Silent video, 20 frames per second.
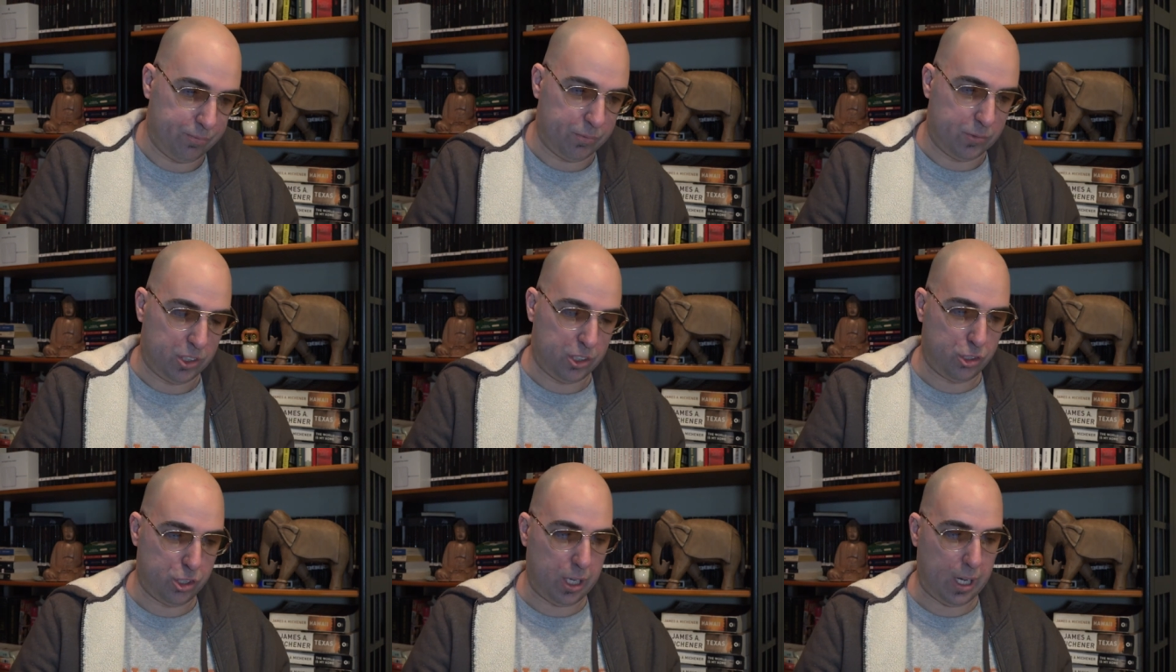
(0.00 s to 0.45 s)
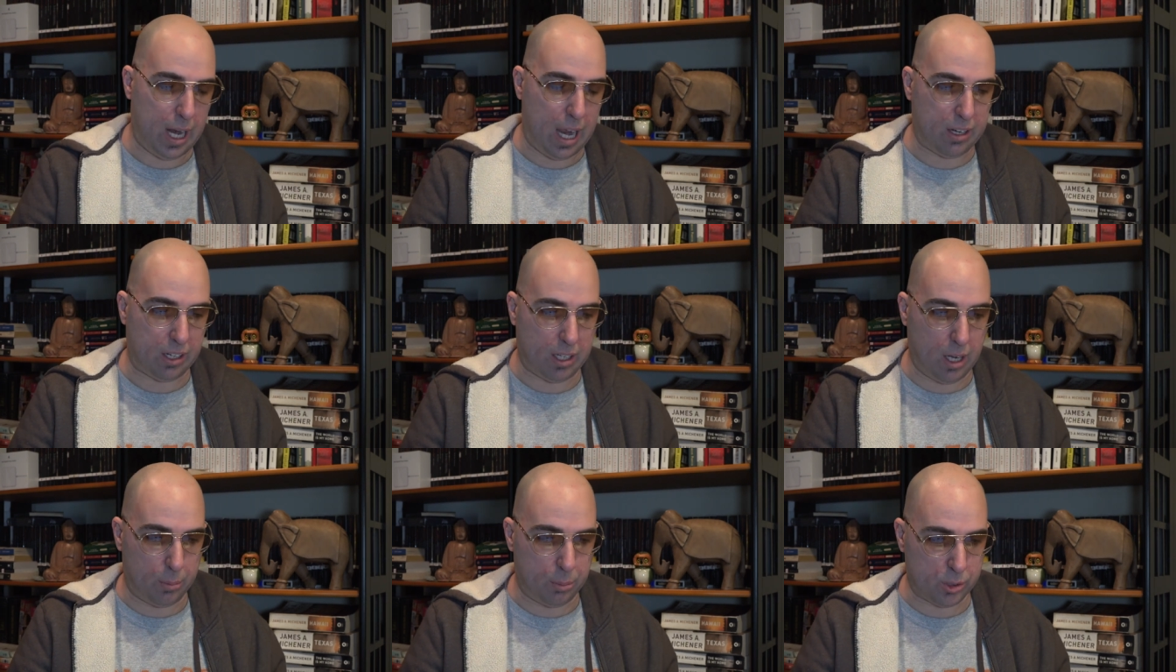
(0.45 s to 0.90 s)
let's check
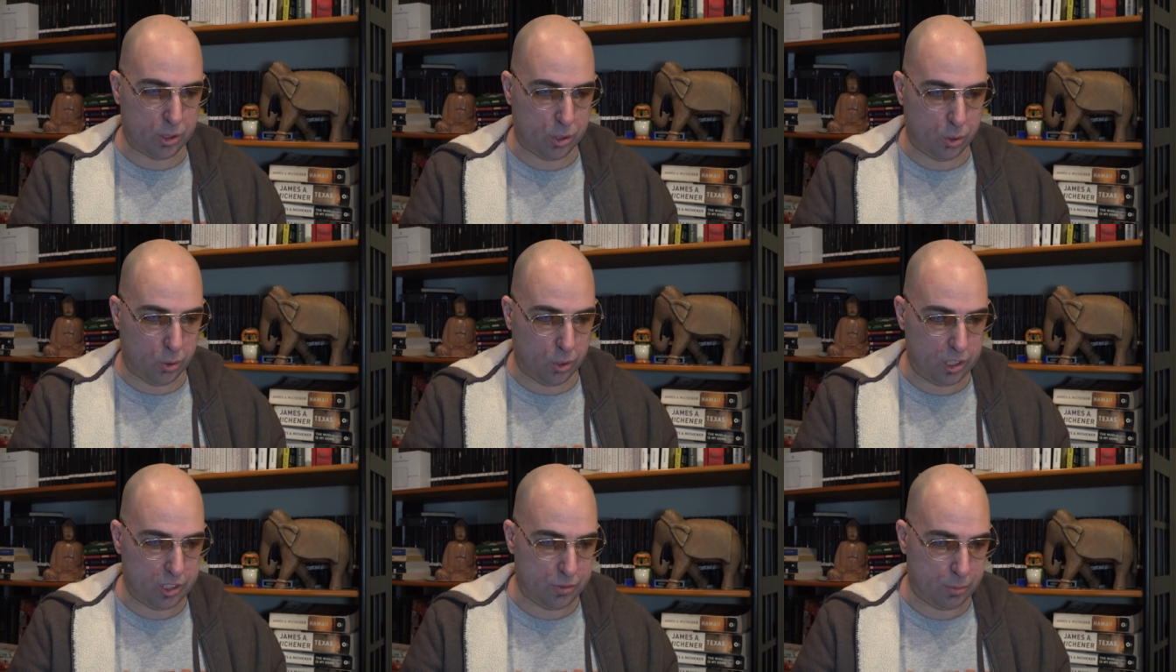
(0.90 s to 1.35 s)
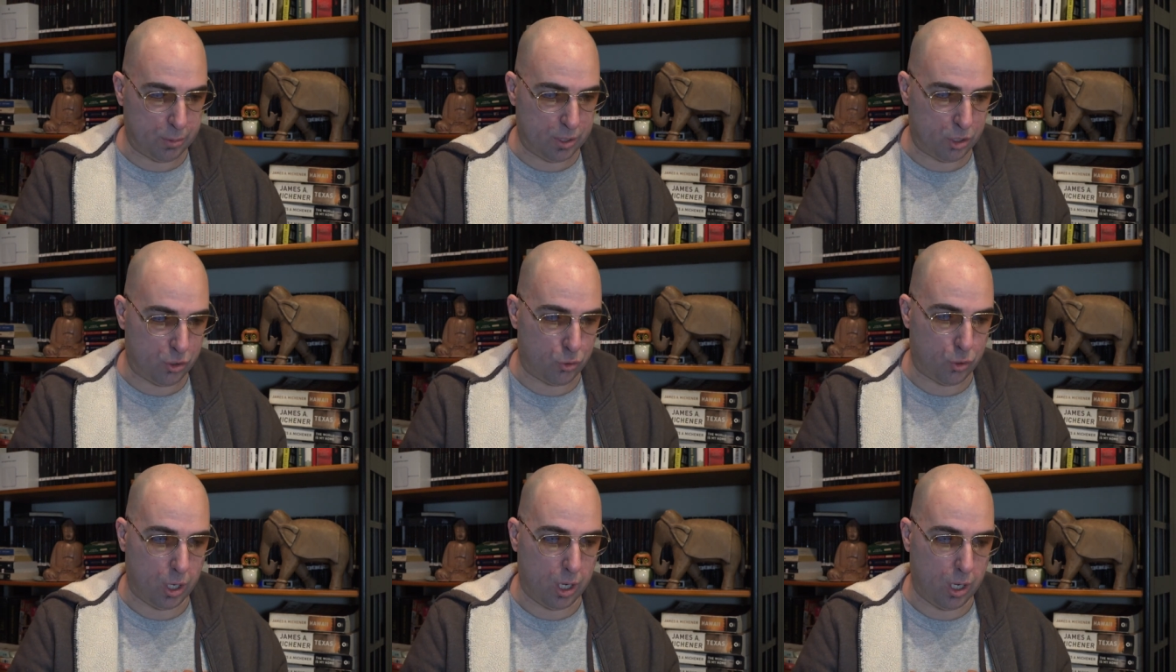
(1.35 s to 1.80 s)
out a couple stories from
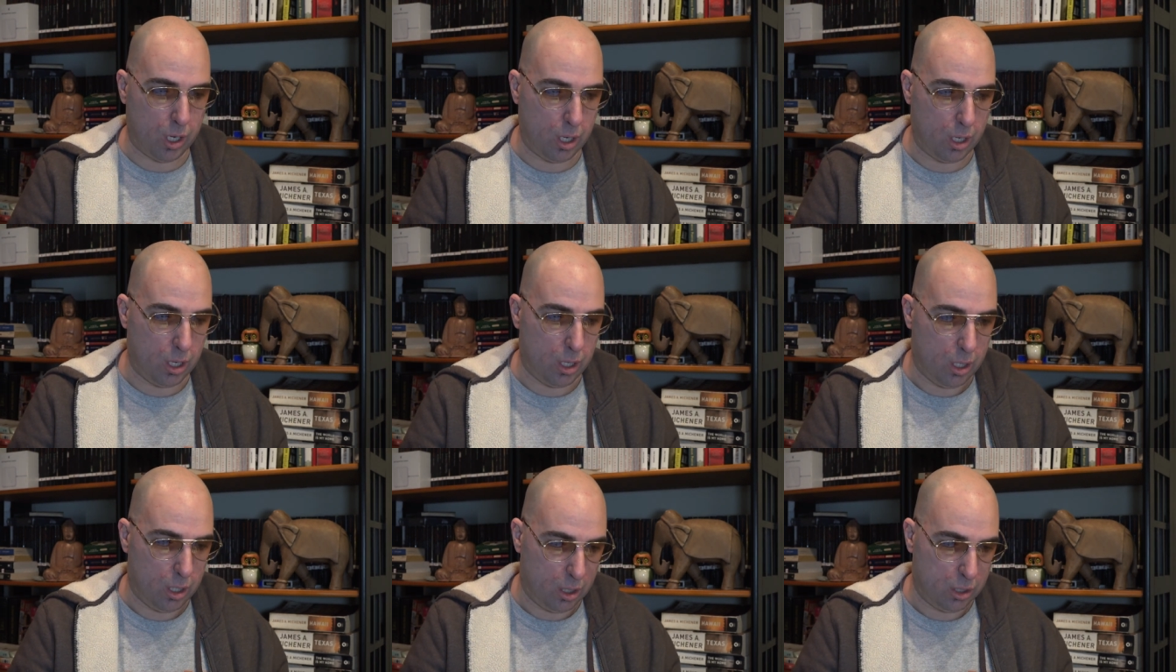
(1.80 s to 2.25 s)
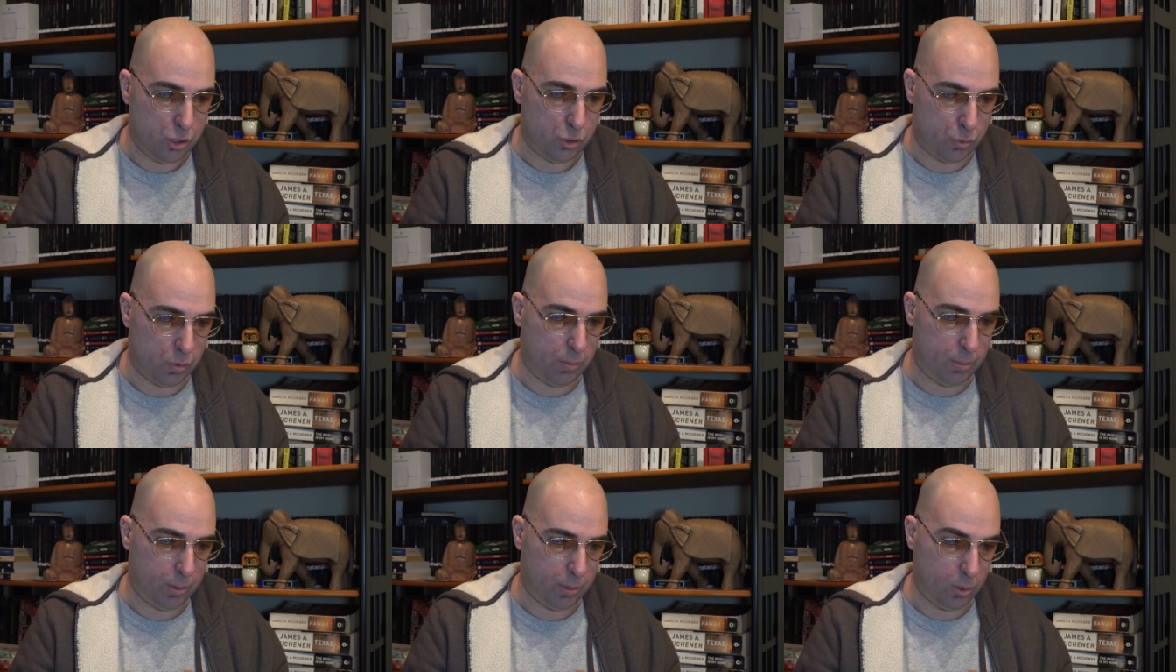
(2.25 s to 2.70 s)
the
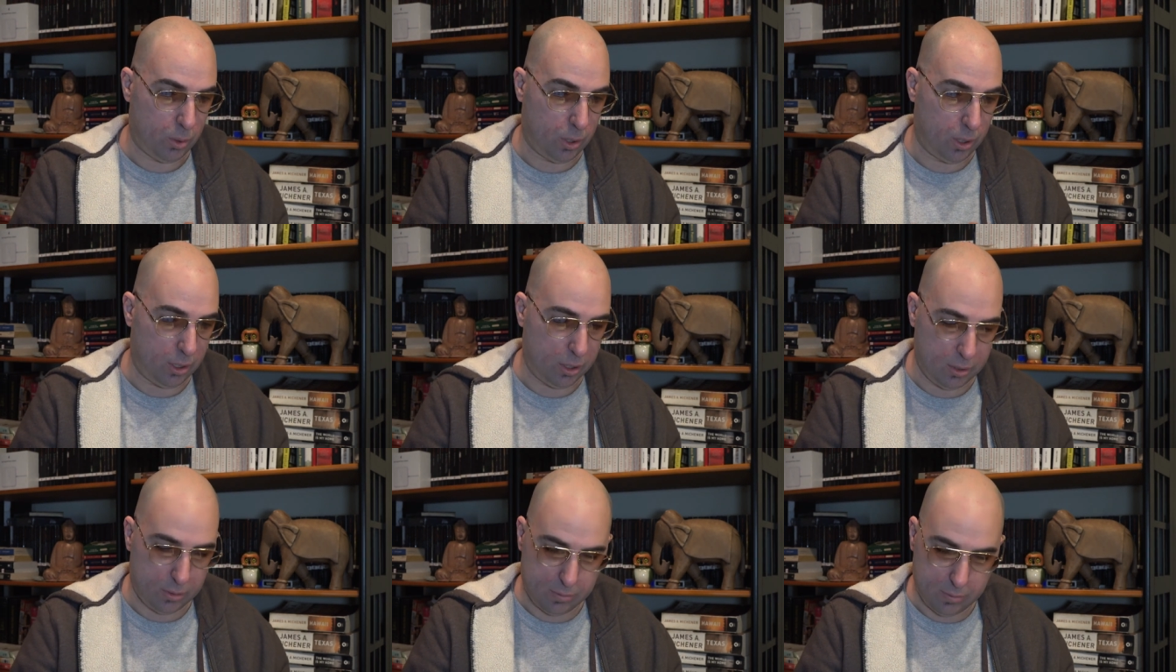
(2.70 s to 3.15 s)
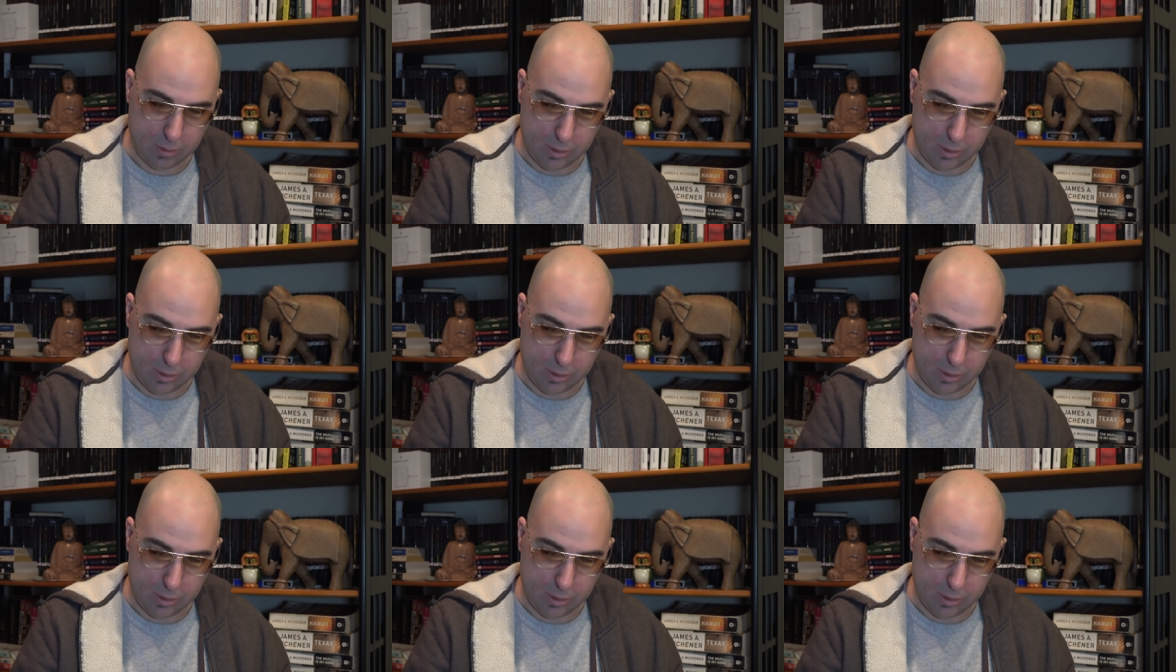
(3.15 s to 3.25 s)
Drudge Report.